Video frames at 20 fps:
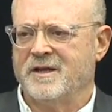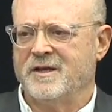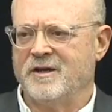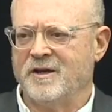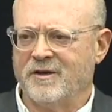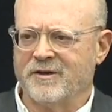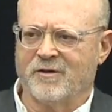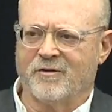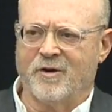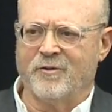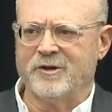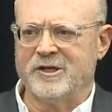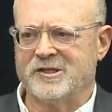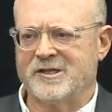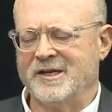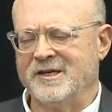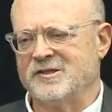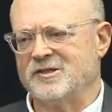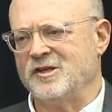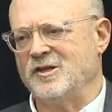You know, they're always,
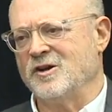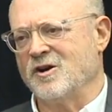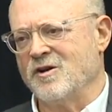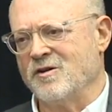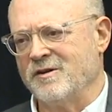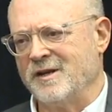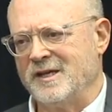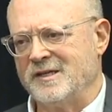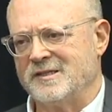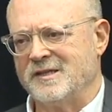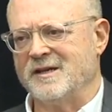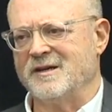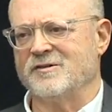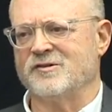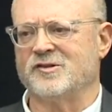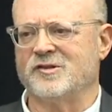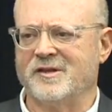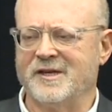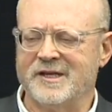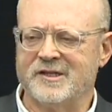here's the earnings,
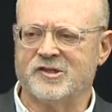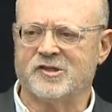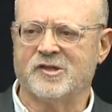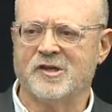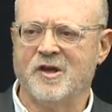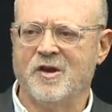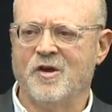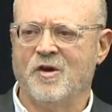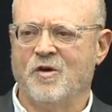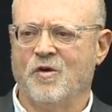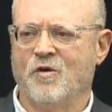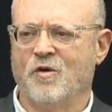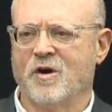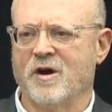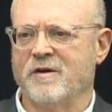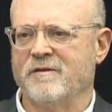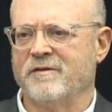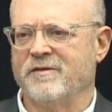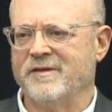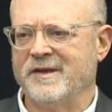here's this,
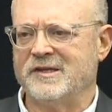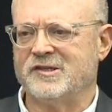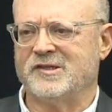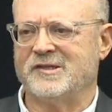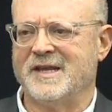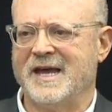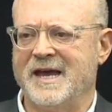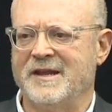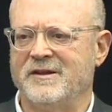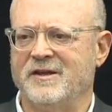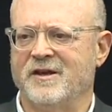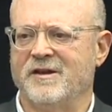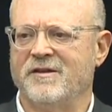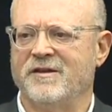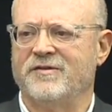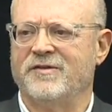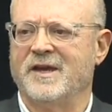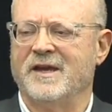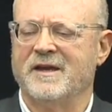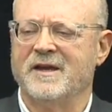or this, that, and the
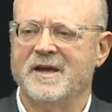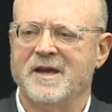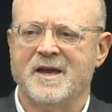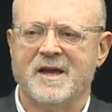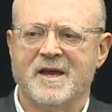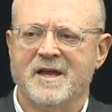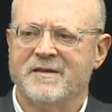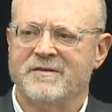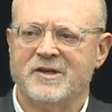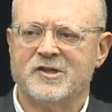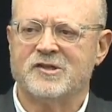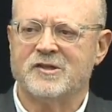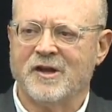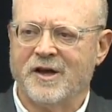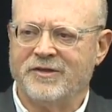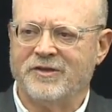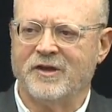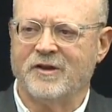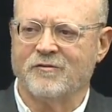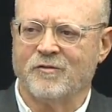other thing. There's
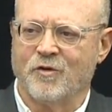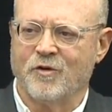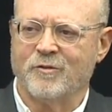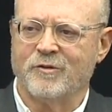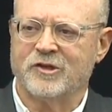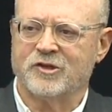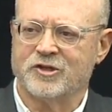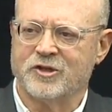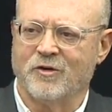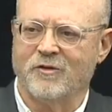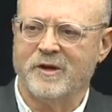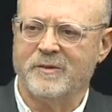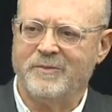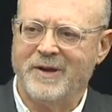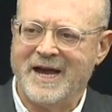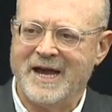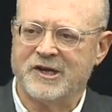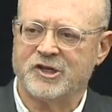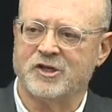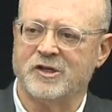nothing wrong with showing
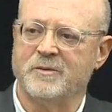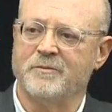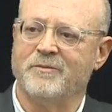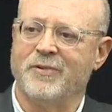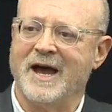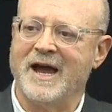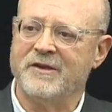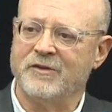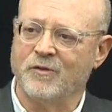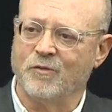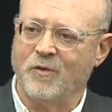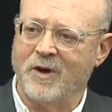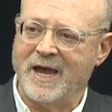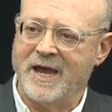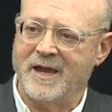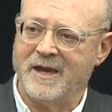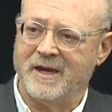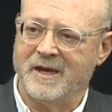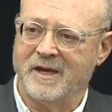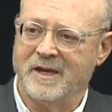passion. By the
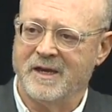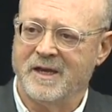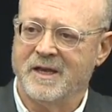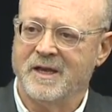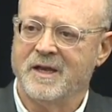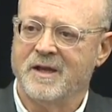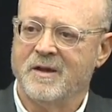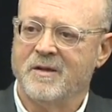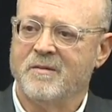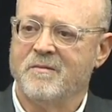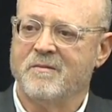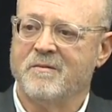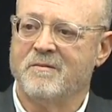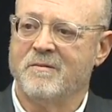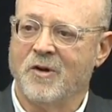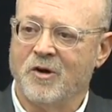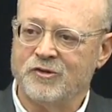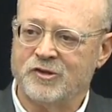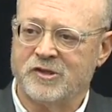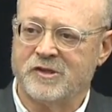way,
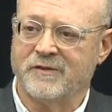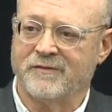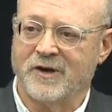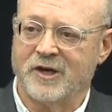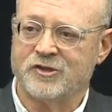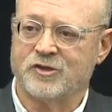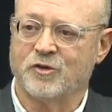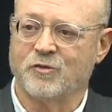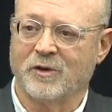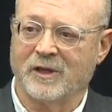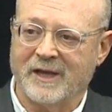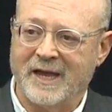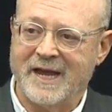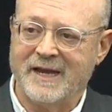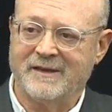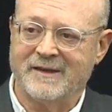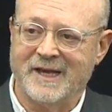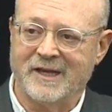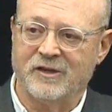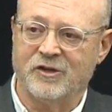most of us who are
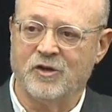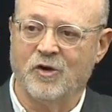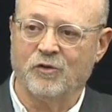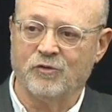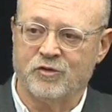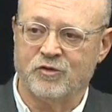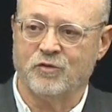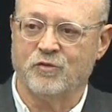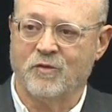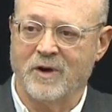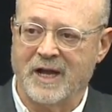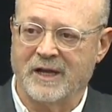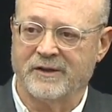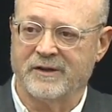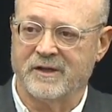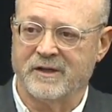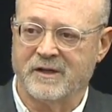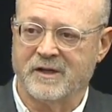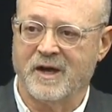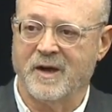like that don't do well
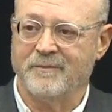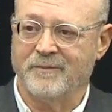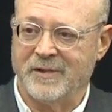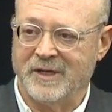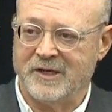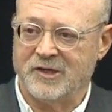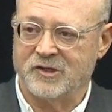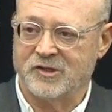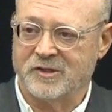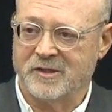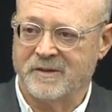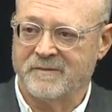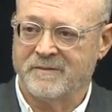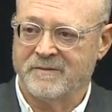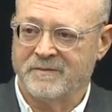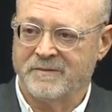in companies.